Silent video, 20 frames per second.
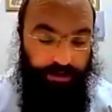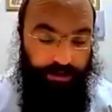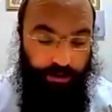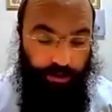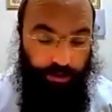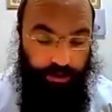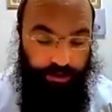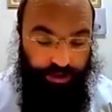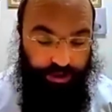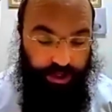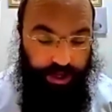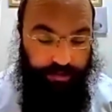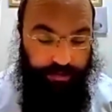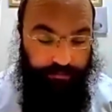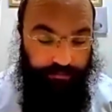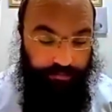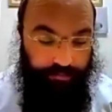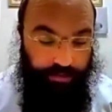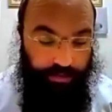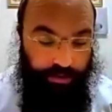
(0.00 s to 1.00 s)
you
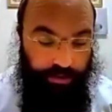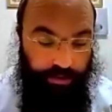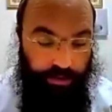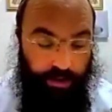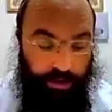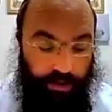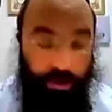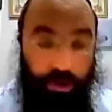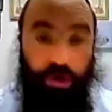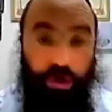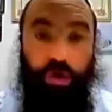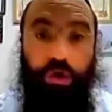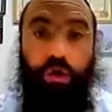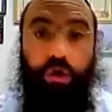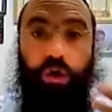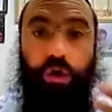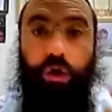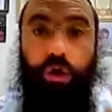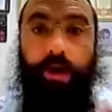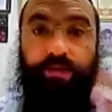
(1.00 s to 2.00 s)
Hashem,
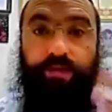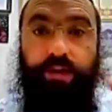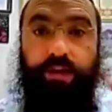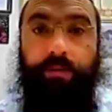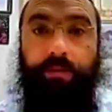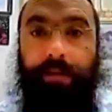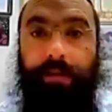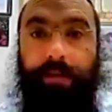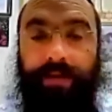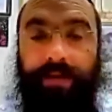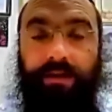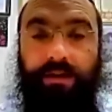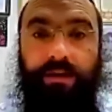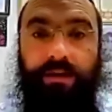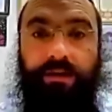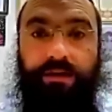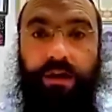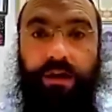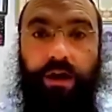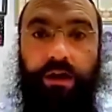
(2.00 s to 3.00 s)
you have commanded
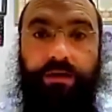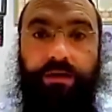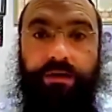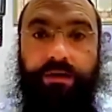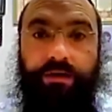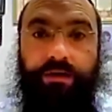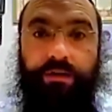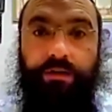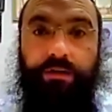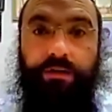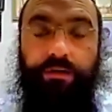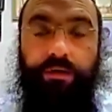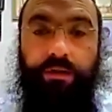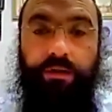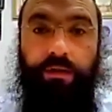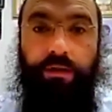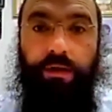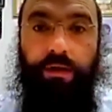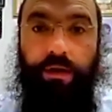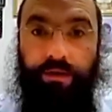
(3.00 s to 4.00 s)
this to us,
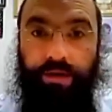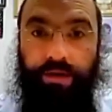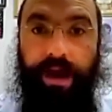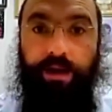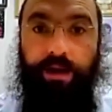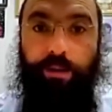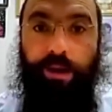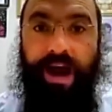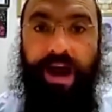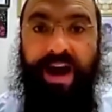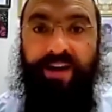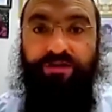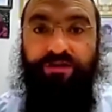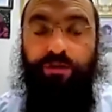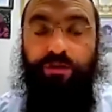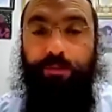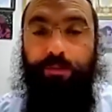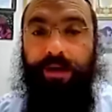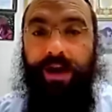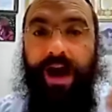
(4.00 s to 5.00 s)
then we have to
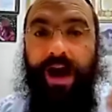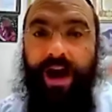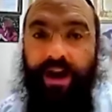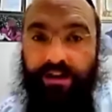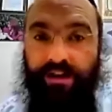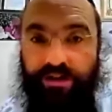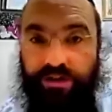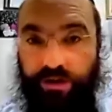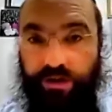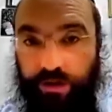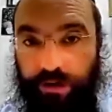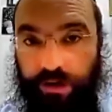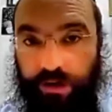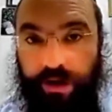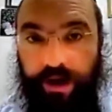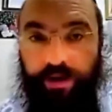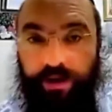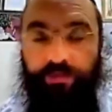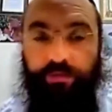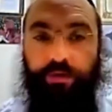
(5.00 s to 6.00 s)
be extra
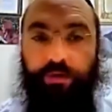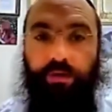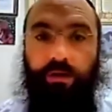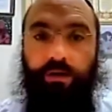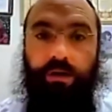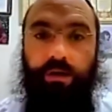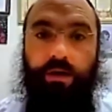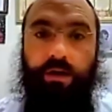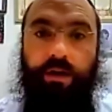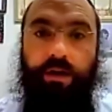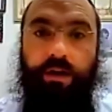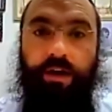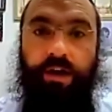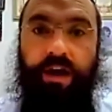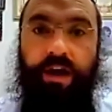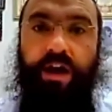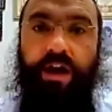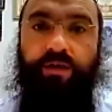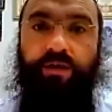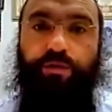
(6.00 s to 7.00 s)
careful.
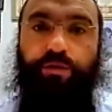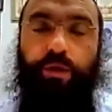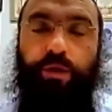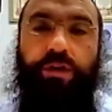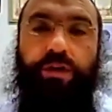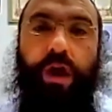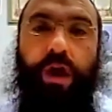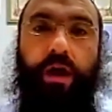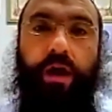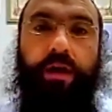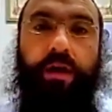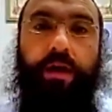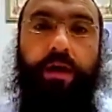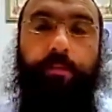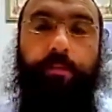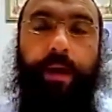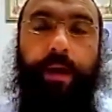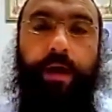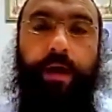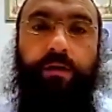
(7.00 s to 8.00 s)
If we're talking
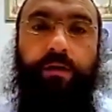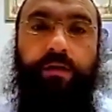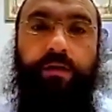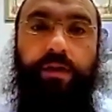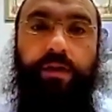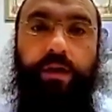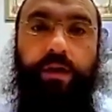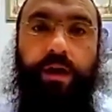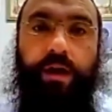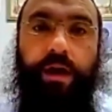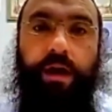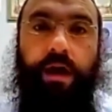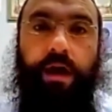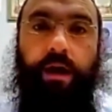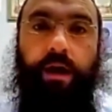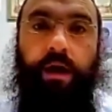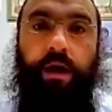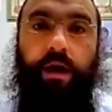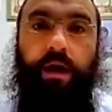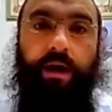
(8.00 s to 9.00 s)
about
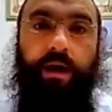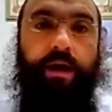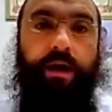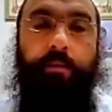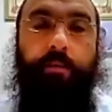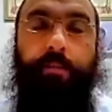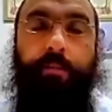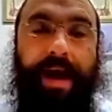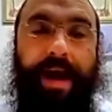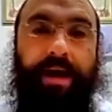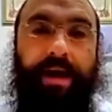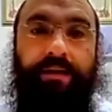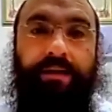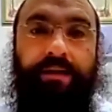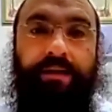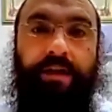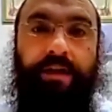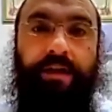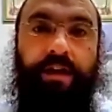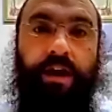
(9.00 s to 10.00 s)
a
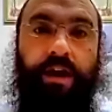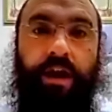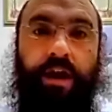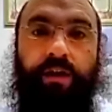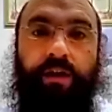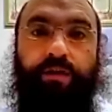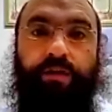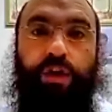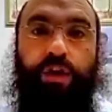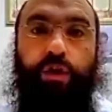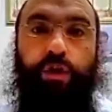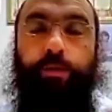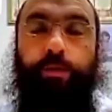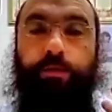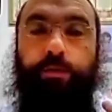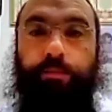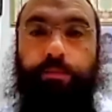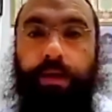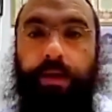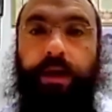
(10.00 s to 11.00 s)
command of a
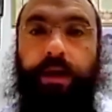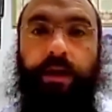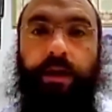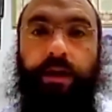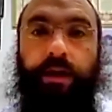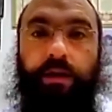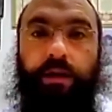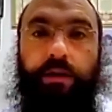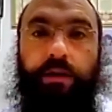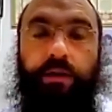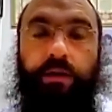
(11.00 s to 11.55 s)
human being,